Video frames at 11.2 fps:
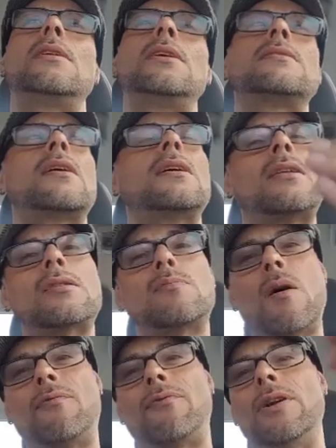Lisa, that's
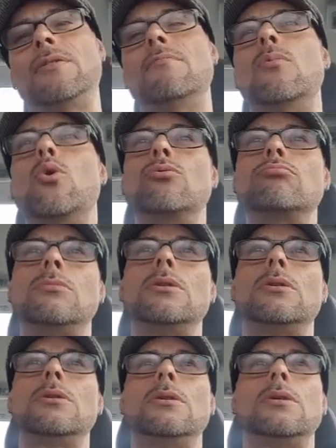my friend Moon.
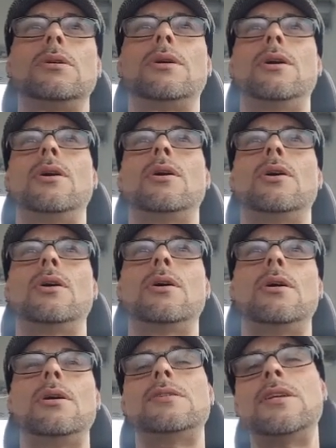
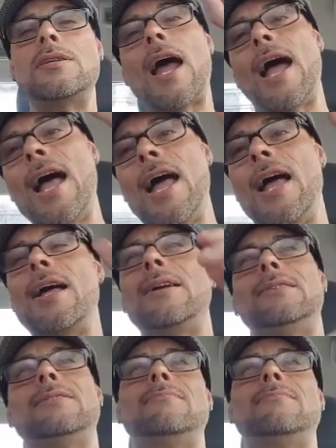And she said, hi.